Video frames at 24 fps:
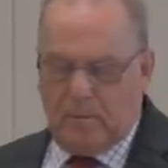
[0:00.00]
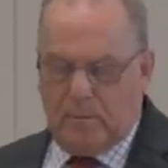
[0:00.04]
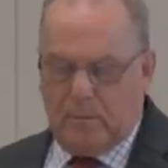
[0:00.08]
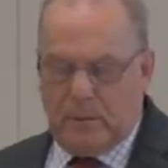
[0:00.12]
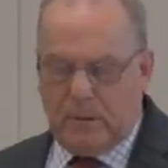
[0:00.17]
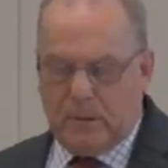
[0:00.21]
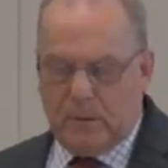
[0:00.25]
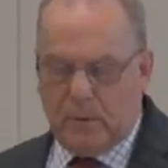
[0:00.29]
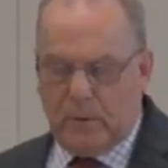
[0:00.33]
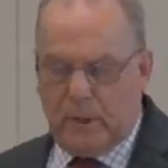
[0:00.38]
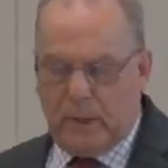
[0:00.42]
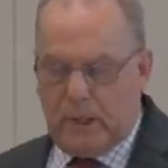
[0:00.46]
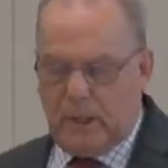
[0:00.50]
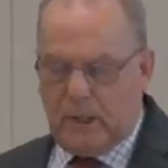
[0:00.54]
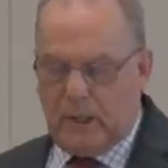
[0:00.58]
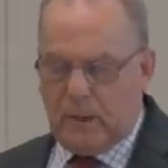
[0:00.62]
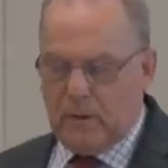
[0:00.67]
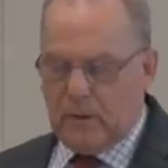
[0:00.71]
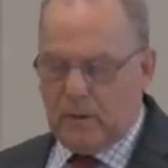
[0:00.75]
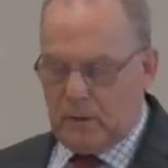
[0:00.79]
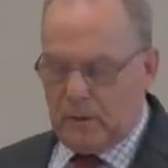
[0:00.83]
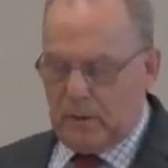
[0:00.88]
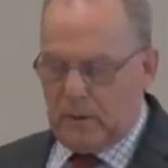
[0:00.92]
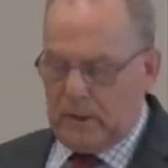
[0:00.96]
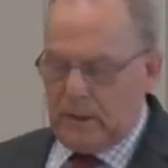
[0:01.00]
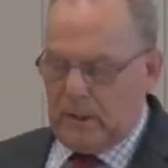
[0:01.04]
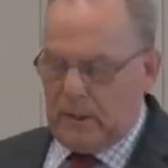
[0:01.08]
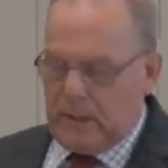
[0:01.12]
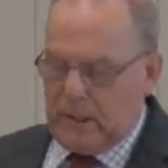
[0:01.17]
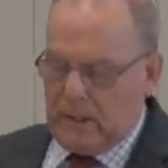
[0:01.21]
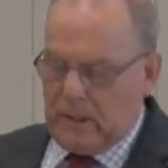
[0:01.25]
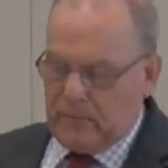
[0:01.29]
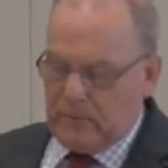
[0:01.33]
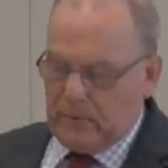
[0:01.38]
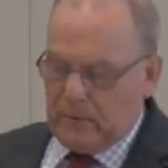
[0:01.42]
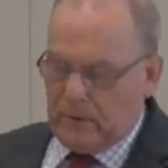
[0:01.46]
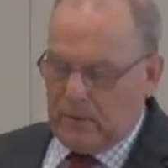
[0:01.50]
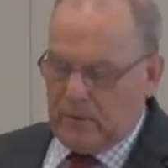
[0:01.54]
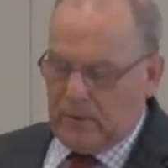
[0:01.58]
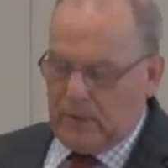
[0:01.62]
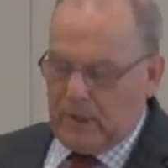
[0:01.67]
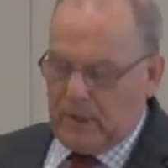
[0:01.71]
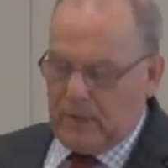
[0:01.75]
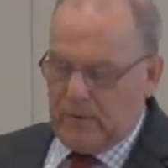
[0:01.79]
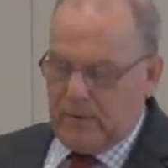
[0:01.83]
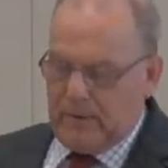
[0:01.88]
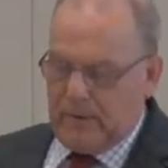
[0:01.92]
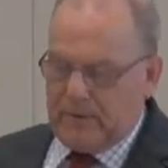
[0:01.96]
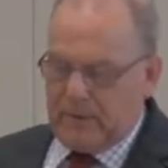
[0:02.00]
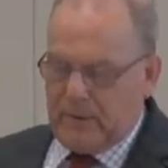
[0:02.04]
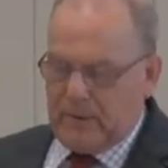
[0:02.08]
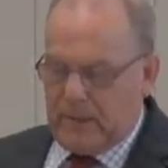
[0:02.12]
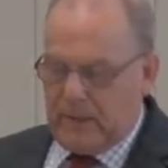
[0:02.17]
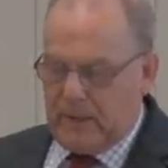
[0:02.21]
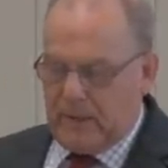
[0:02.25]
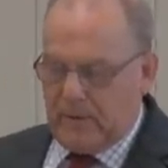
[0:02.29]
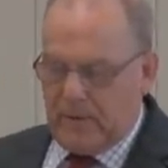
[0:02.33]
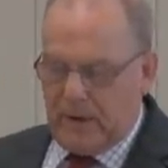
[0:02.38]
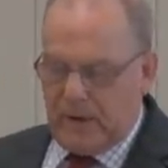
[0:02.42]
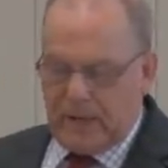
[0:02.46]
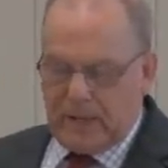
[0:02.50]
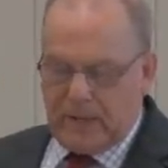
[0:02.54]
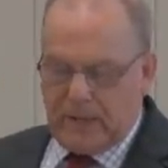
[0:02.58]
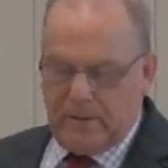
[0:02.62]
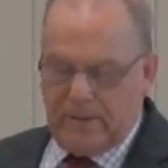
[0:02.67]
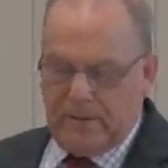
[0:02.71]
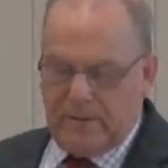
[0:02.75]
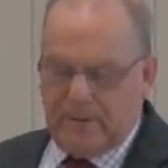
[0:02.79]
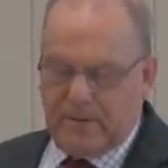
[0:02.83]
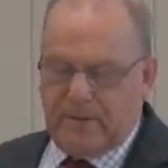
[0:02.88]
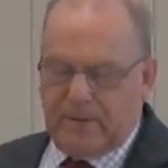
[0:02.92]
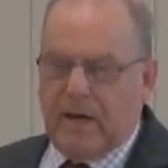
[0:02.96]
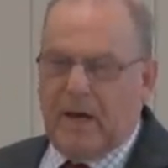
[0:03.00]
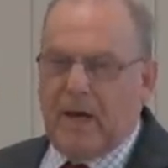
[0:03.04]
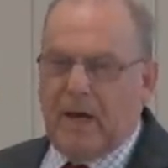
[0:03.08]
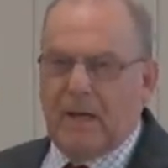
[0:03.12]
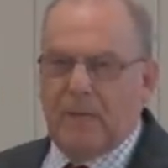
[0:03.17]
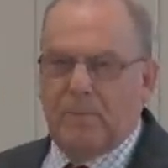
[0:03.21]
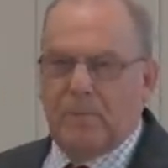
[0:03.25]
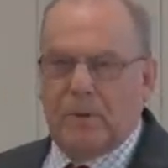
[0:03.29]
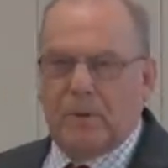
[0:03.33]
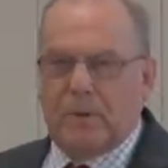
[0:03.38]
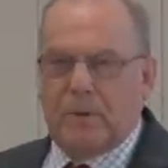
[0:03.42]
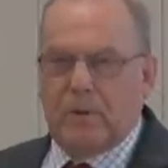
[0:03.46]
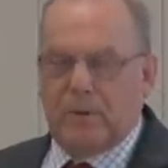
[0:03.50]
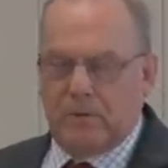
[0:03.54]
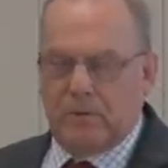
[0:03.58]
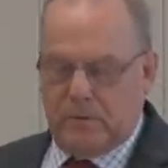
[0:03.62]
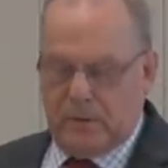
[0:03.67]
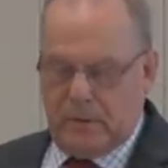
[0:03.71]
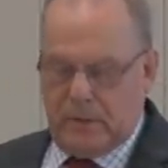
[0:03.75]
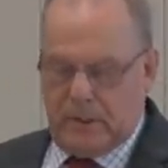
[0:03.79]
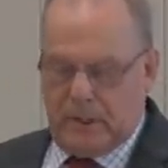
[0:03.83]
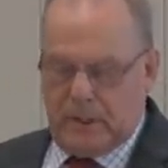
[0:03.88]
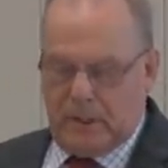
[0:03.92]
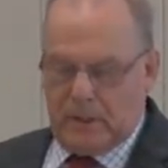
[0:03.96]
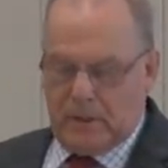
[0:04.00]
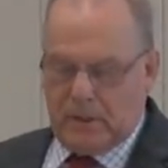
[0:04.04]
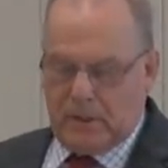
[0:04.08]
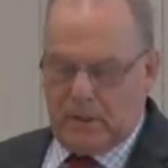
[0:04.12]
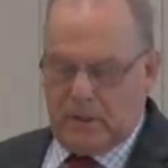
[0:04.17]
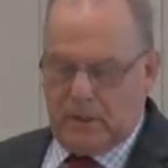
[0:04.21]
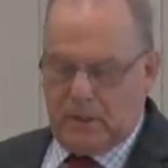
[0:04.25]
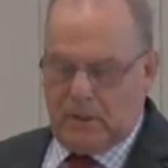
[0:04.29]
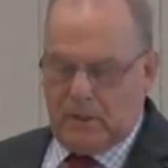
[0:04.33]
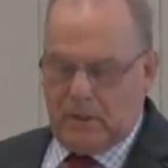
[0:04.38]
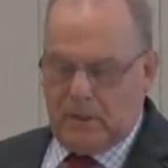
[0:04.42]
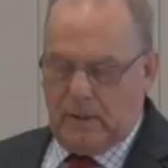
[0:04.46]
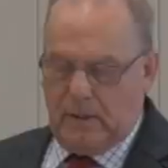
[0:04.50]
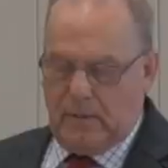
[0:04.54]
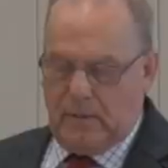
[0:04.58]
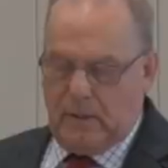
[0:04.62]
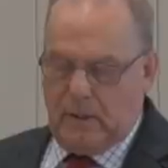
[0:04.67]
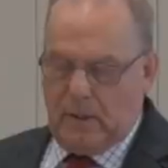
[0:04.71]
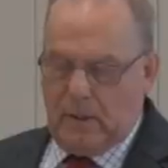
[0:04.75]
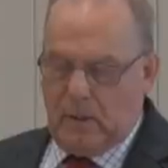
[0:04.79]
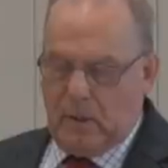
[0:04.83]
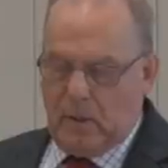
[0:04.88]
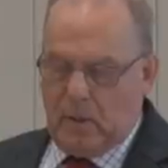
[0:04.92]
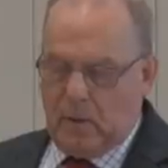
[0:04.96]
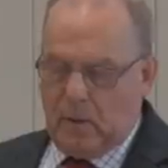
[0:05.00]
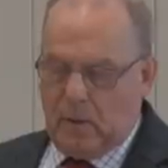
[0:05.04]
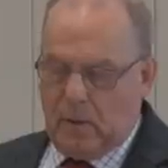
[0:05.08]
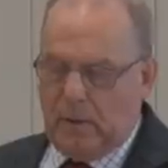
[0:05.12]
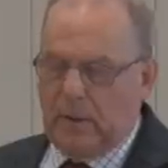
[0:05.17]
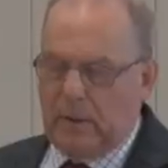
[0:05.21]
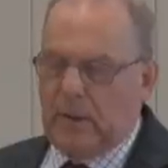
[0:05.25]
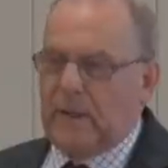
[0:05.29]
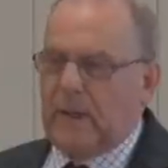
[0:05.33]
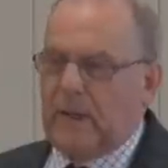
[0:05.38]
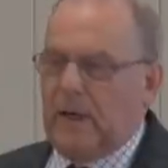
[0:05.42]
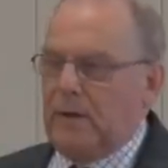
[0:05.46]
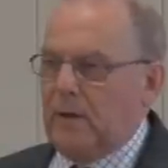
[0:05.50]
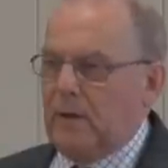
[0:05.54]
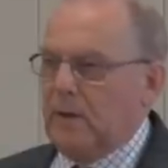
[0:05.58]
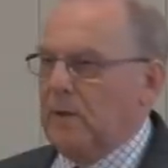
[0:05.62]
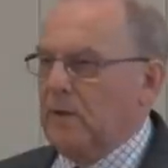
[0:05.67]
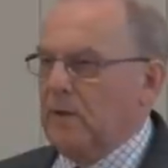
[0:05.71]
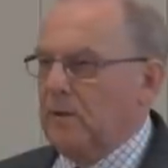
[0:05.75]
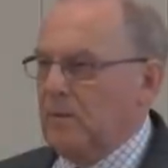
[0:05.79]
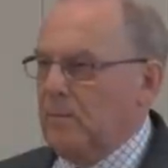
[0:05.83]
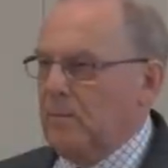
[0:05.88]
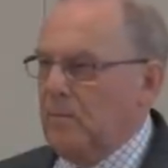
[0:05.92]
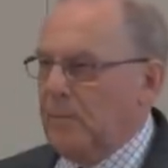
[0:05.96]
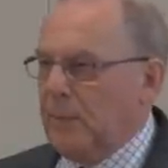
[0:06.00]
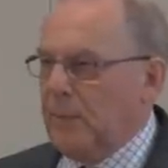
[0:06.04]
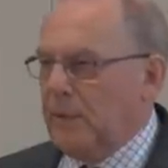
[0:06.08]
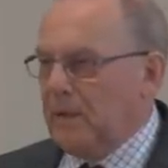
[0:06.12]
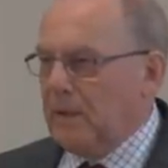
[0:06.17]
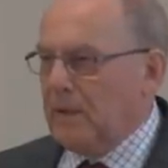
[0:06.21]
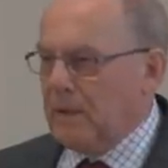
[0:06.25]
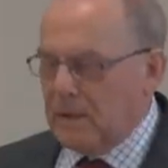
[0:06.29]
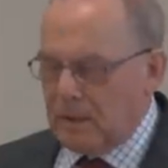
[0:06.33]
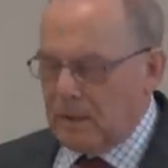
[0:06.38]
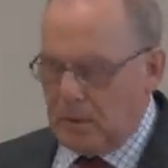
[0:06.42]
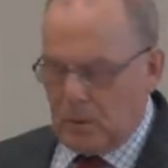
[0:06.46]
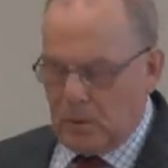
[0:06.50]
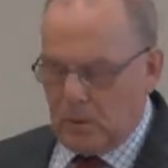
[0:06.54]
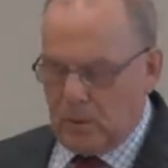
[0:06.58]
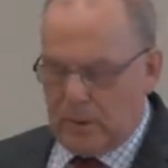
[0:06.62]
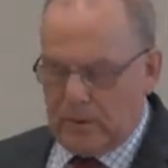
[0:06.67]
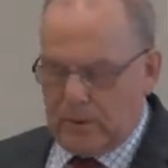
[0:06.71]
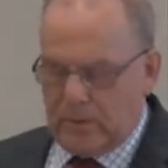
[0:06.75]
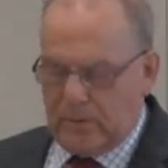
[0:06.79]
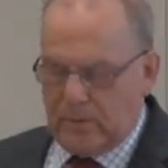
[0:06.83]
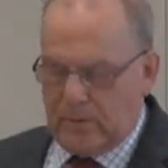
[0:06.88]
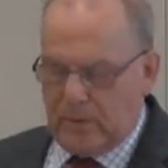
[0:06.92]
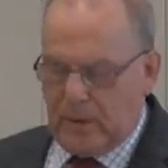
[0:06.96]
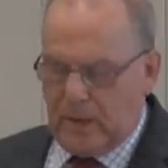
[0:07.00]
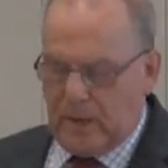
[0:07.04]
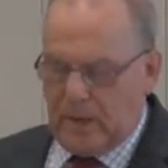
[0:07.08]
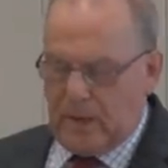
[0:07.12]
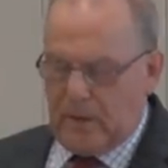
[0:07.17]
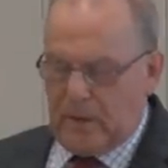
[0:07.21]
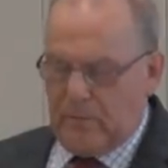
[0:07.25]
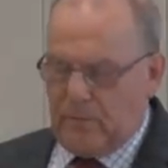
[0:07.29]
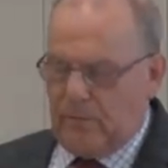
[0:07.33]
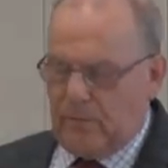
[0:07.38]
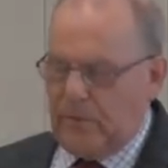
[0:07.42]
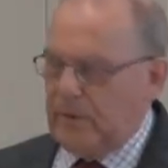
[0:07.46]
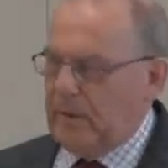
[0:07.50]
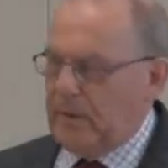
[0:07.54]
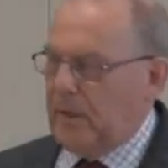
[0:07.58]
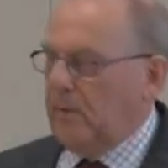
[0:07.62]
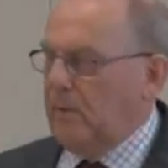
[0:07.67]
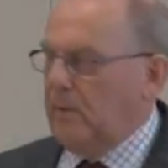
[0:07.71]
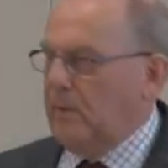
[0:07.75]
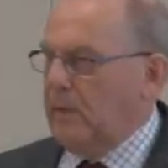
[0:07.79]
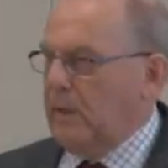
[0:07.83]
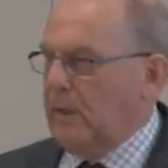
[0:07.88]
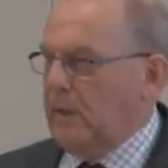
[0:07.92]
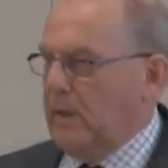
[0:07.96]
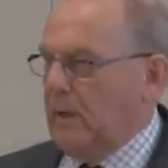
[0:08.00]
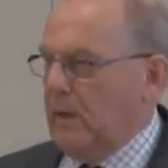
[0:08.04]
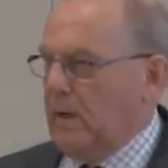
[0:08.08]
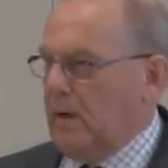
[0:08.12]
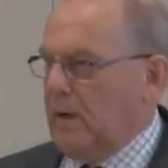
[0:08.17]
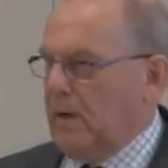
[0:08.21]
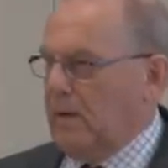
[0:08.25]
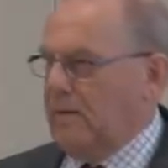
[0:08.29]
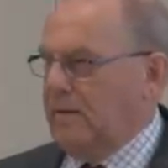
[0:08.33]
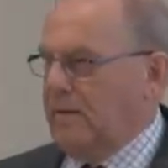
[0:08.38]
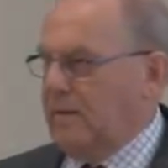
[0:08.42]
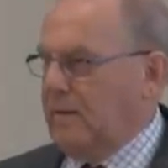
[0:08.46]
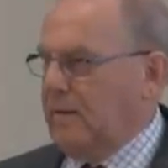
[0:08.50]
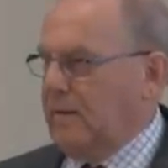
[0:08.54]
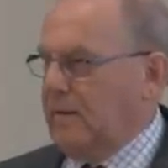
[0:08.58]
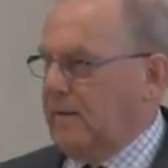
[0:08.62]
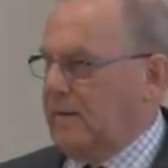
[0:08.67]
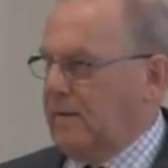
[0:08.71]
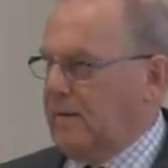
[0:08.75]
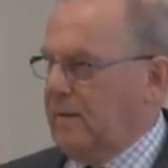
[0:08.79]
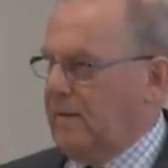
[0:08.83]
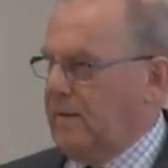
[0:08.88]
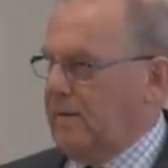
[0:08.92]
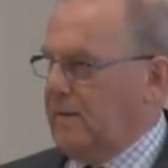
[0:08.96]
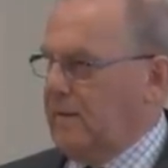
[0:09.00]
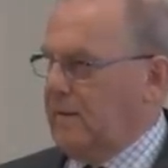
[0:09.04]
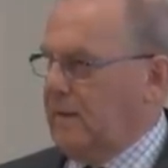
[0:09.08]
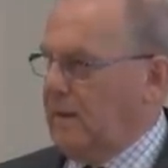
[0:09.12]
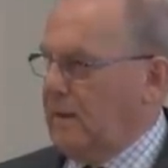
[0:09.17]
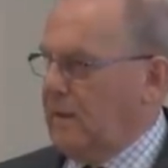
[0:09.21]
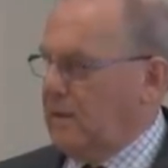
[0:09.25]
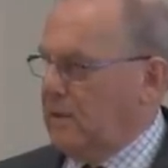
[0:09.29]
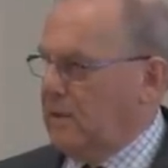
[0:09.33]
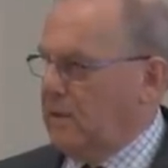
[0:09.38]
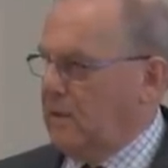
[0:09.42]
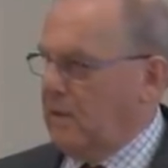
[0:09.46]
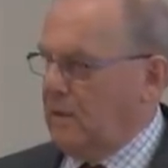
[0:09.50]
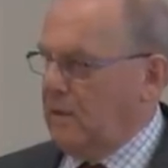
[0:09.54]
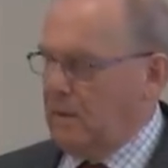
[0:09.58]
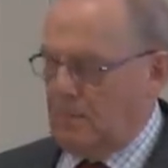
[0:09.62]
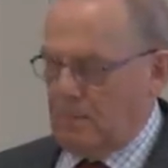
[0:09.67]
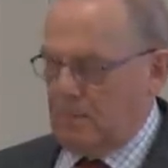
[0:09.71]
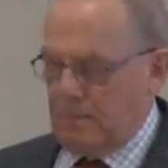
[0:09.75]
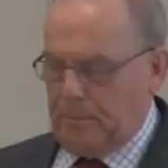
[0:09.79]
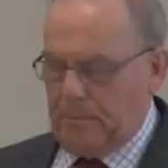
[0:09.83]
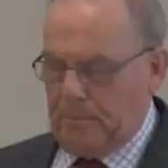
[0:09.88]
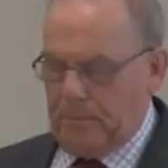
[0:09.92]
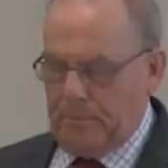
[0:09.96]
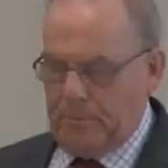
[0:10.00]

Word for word: Between good and evil, there is an irreconcilable contradiction. One cannot build one's life without regard to this distinction.